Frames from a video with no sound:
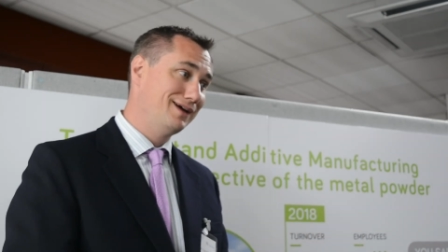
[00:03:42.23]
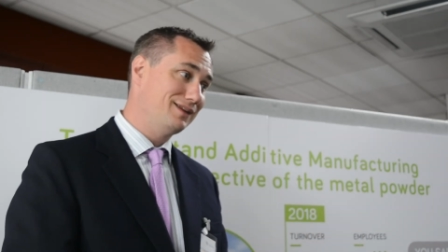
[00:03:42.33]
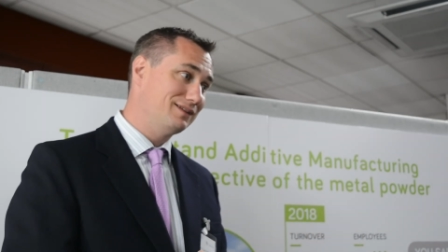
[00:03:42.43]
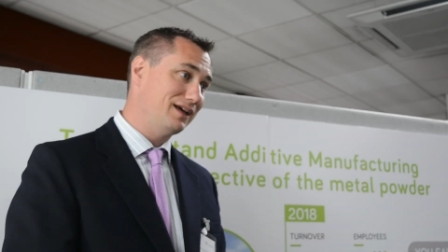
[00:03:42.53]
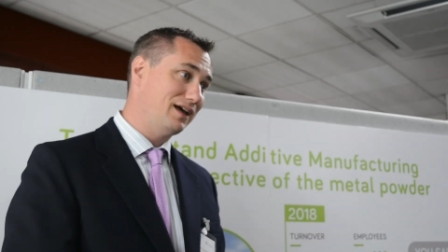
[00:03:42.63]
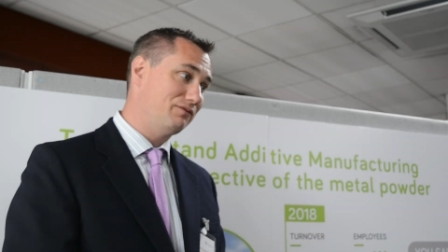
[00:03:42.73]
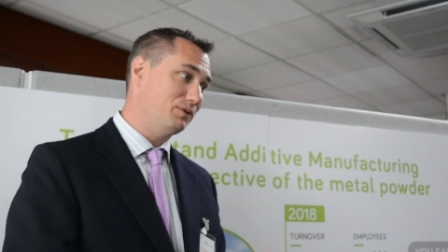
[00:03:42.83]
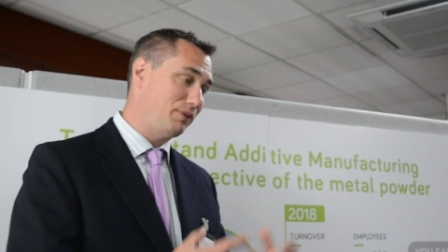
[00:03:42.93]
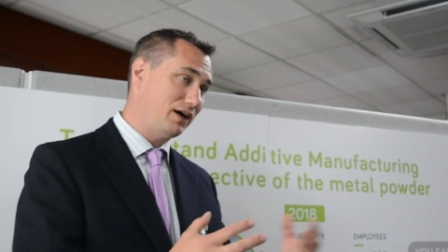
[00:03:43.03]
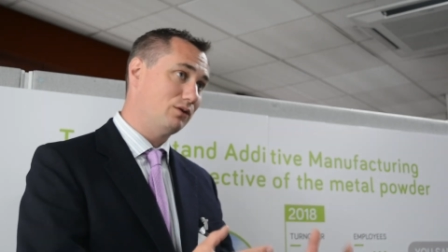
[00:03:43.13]
that they have
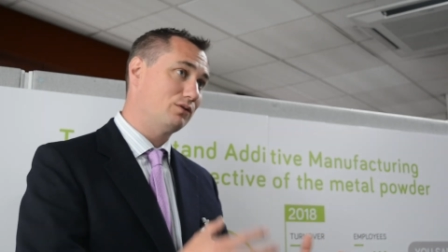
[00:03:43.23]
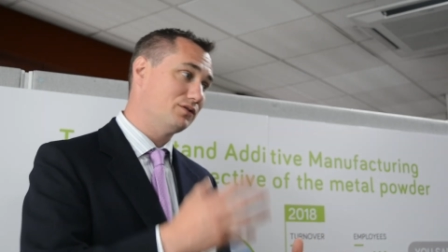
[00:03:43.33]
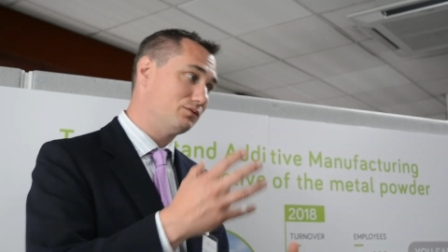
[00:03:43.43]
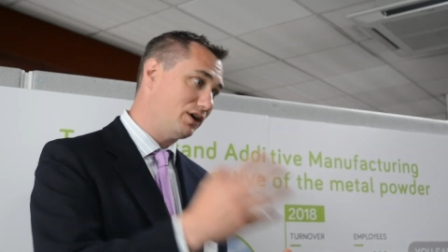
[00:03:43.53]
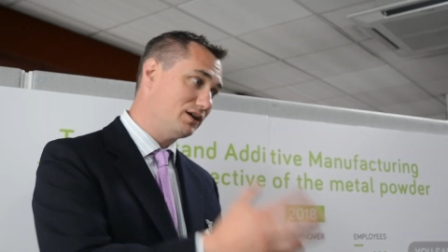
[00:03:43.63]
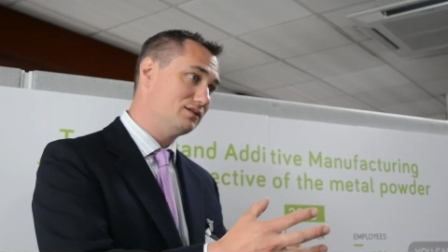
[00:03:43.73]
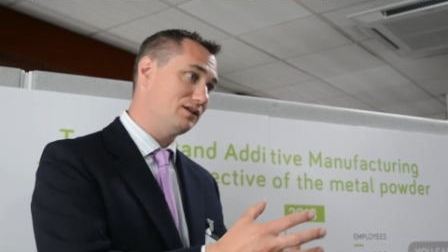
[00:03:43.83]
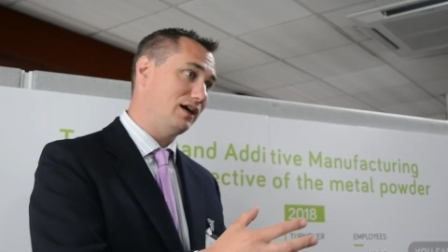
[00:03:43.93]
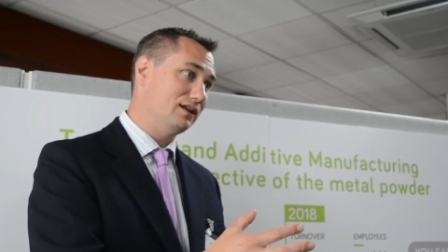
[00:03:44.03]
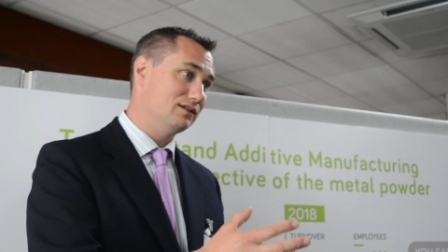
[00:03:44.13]
the power and the right
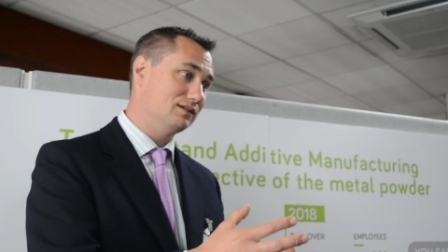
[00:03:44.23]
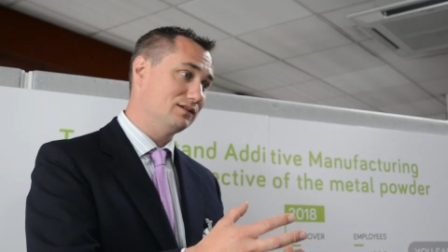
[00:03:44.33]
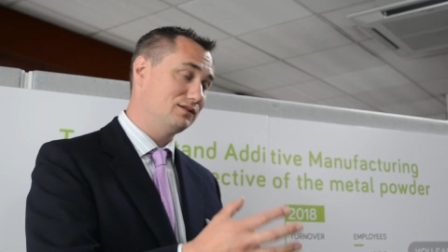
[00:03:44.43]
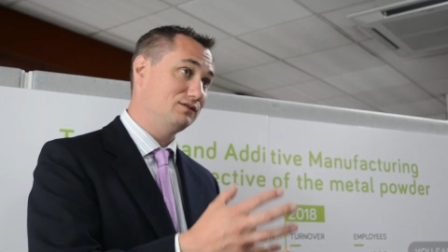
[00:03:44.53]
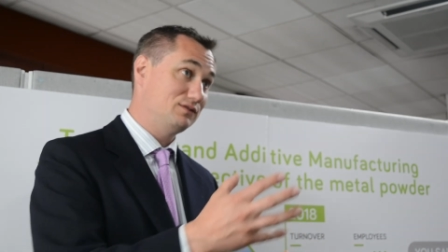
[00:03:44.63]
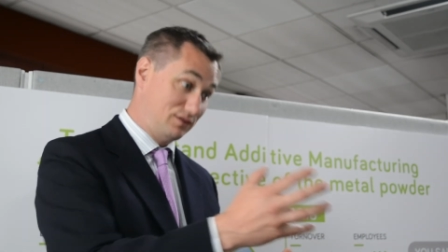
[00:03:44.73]
and to,